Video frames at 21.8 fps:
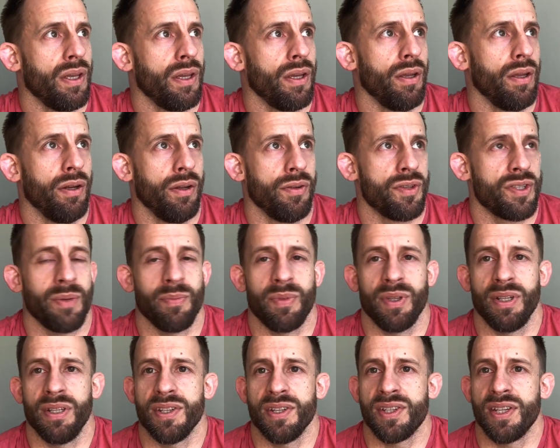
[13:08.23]
you know,
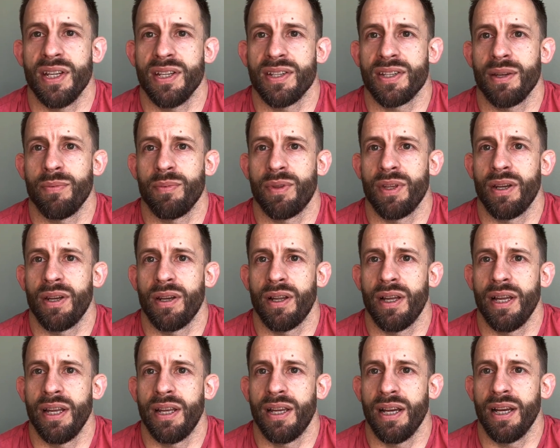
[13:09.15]
something that says something
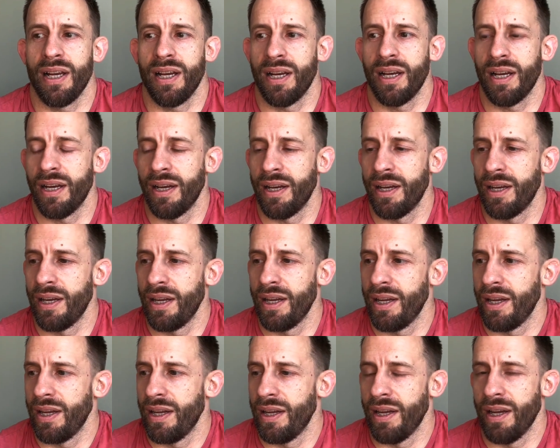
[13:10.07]
like, let
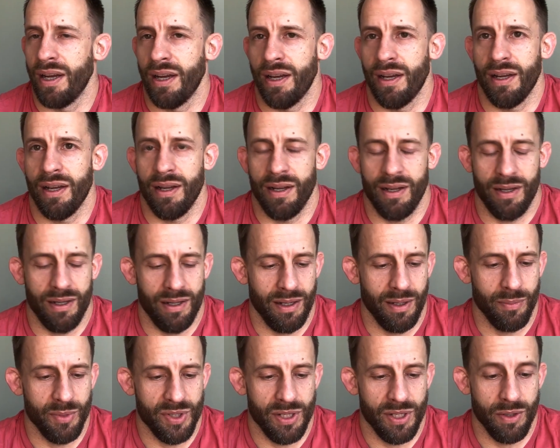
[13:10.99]

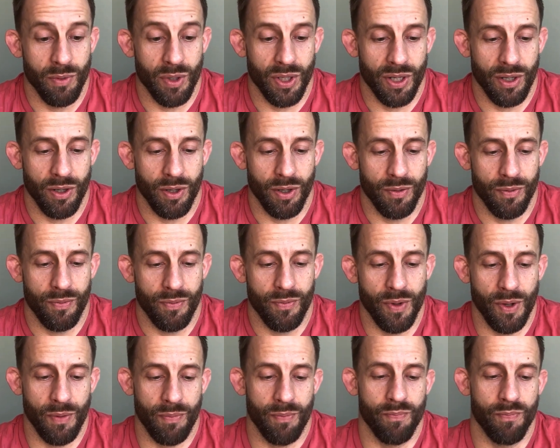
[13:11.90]
me see, we're going to go
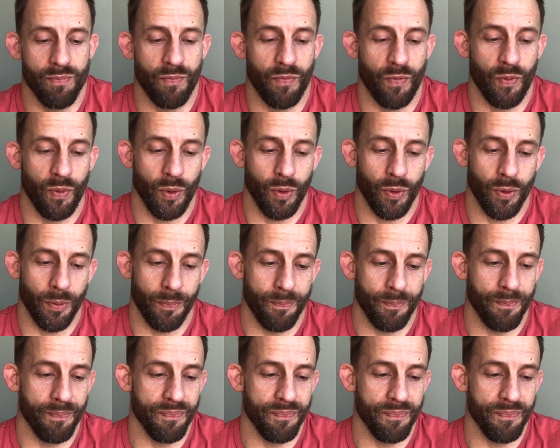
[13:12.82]
for